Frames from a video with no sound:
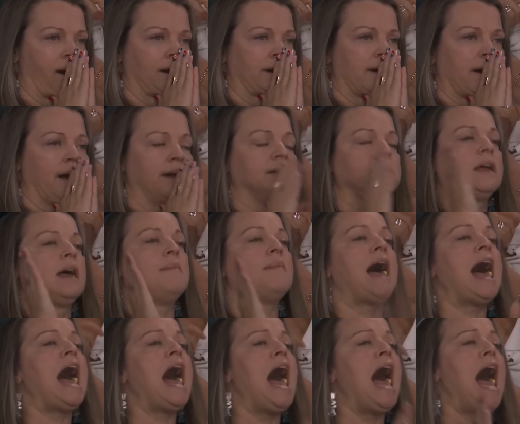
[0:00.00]
whose
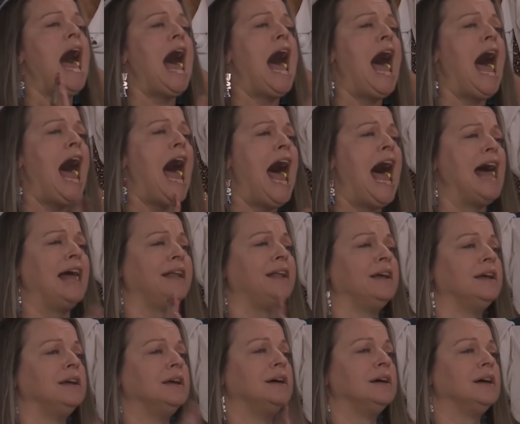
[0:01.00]
emotional reactions have
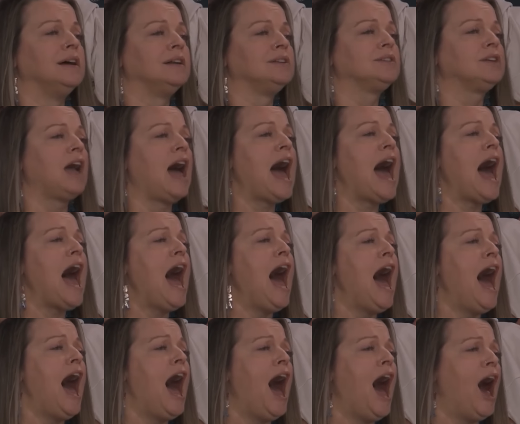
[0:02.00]
become a memorable
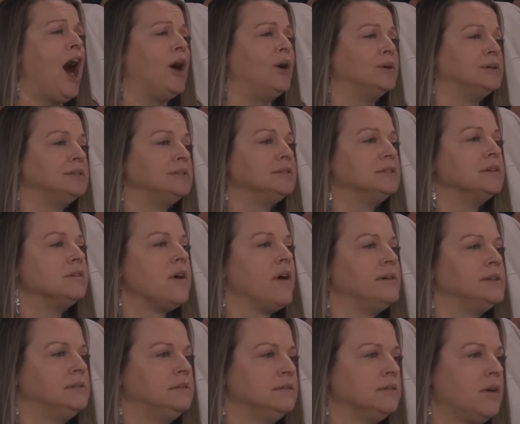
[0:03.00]
part of Jade's
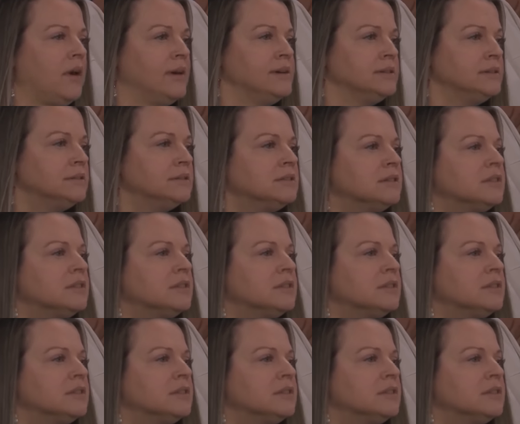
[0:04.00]
Olympic story.